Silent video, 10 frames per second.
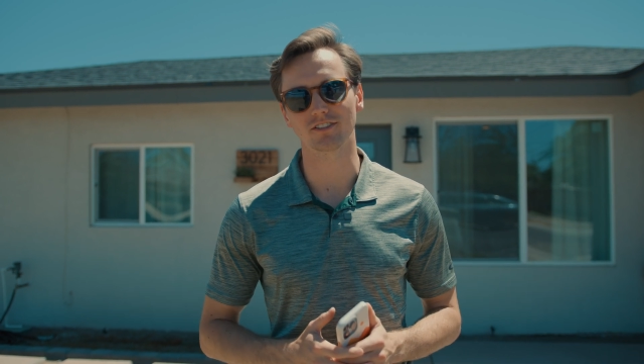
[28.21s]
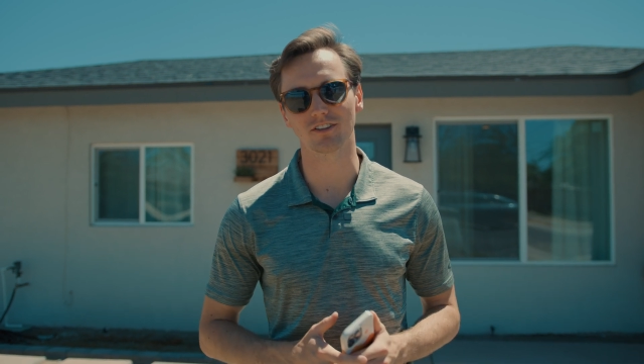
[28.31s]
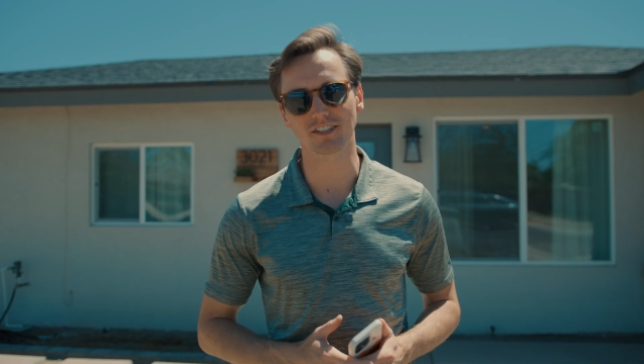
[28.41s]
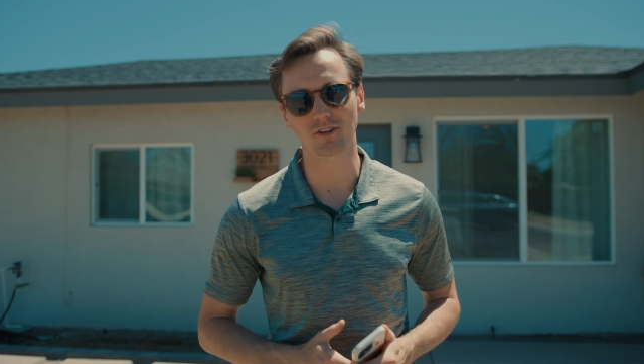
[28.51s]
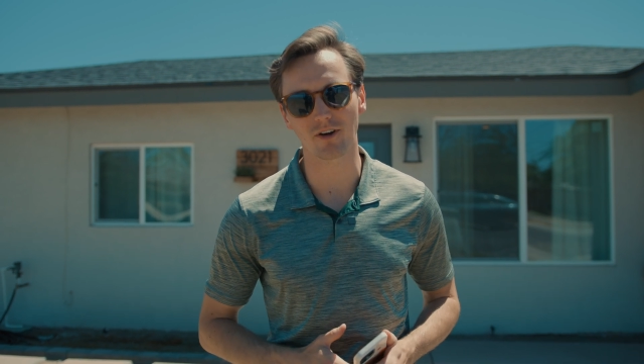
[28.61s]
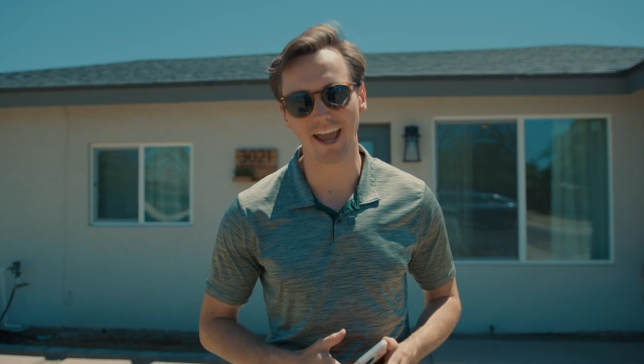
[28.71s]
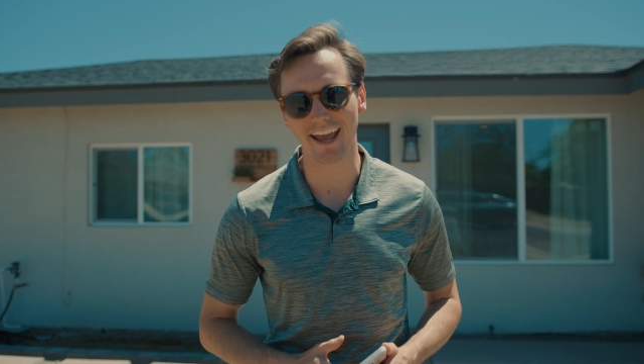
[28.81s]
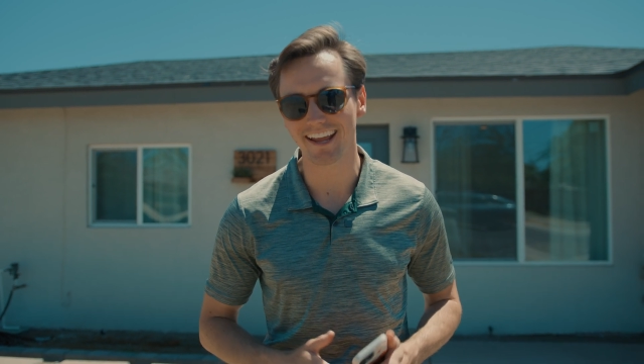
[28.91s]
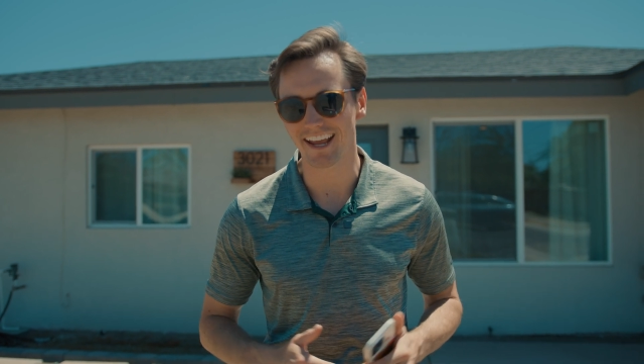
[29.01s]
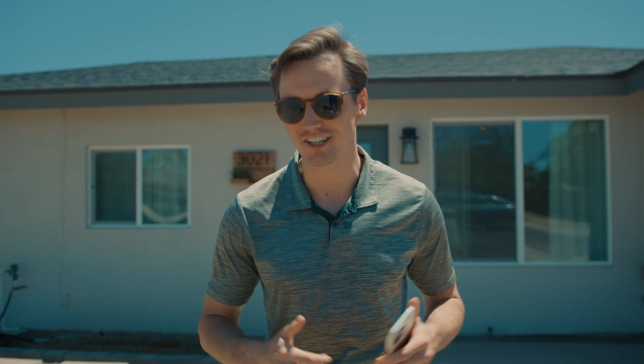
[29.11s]
So let's go
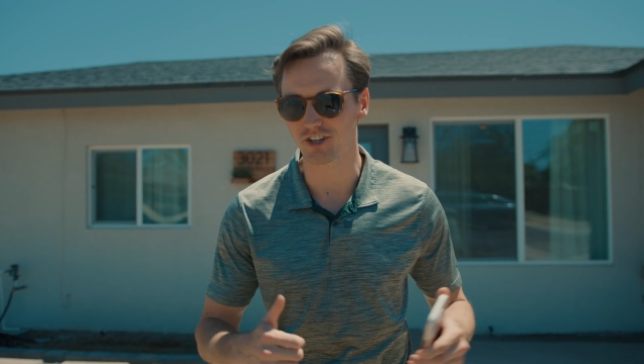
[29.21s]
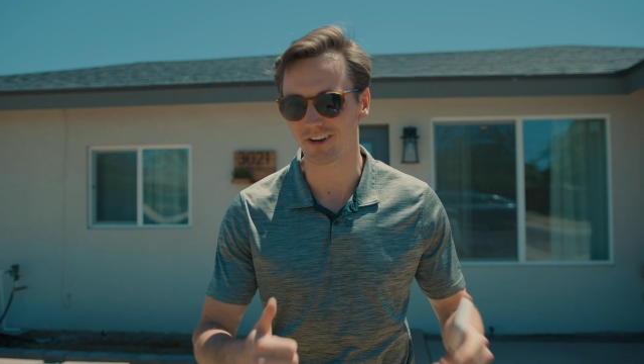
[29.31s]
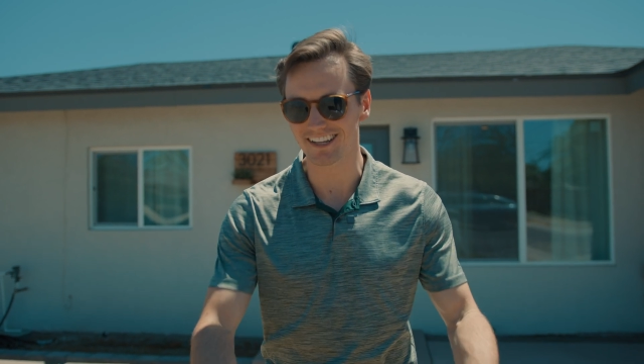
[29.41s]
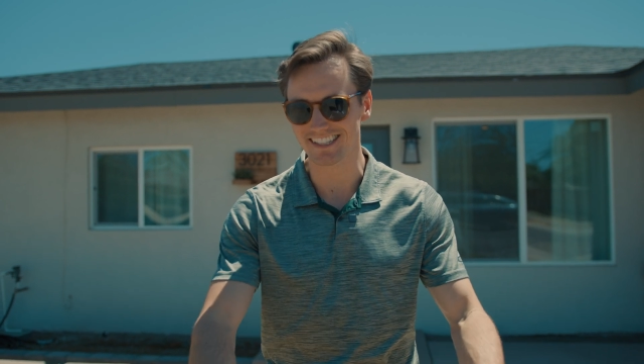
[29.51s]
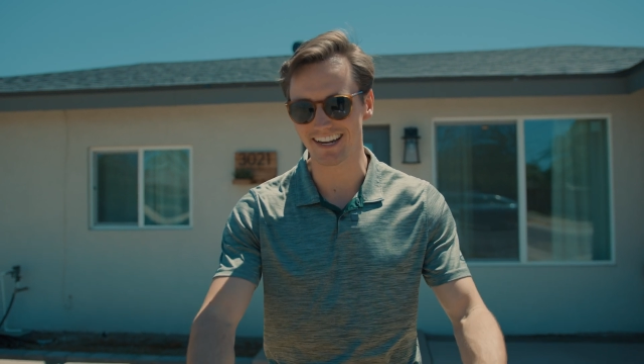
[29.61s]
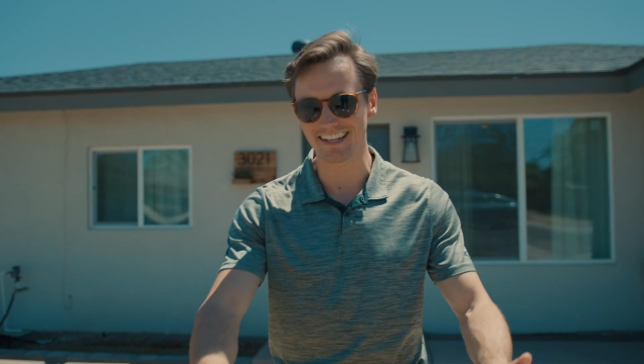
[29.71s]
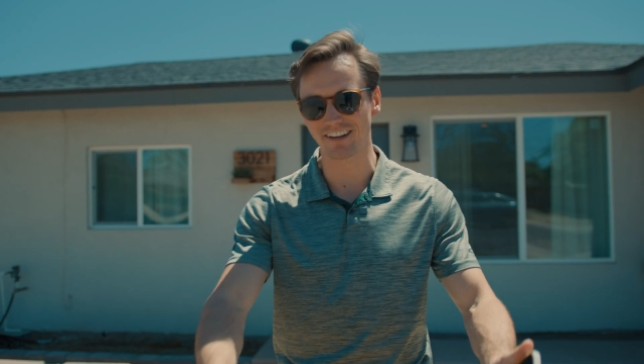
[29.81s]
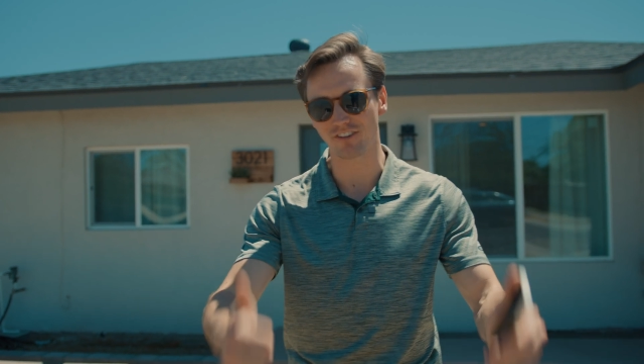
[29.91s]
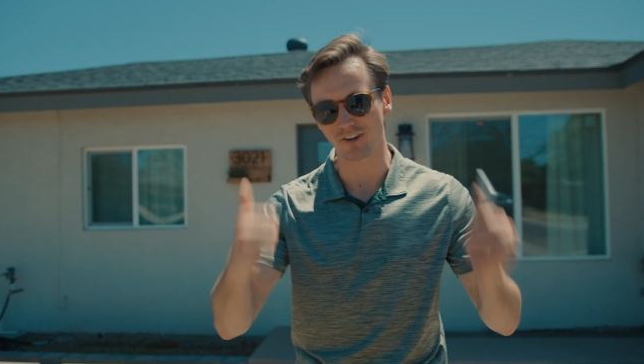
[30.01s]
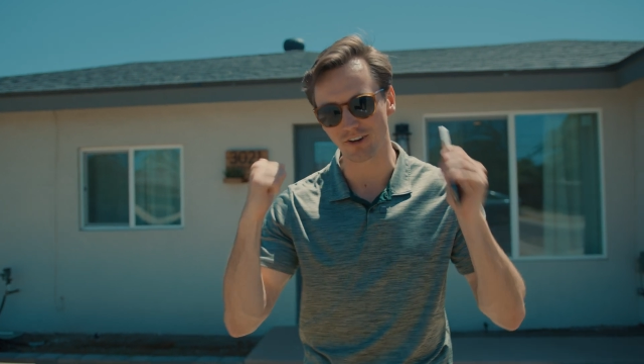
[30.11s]
ahead and show you guys how to
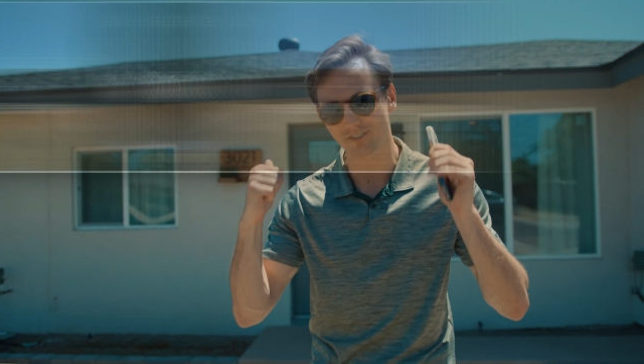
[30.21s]
take photos.